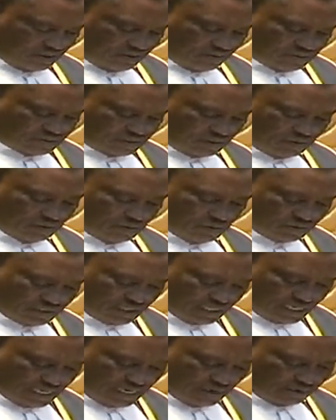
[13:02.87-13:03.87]
we shall not
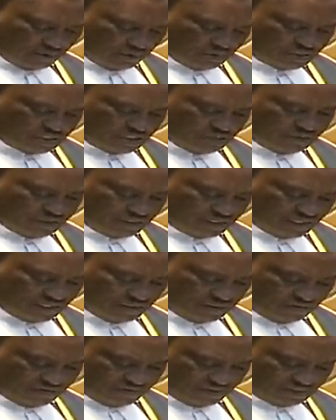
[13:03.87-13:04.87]
allow continuity
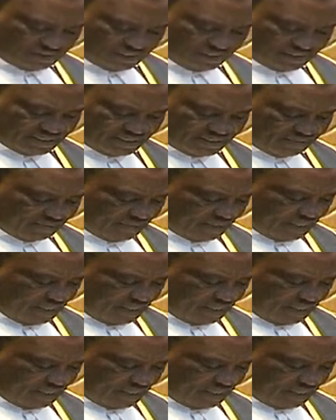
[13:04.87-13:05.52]
of a sitting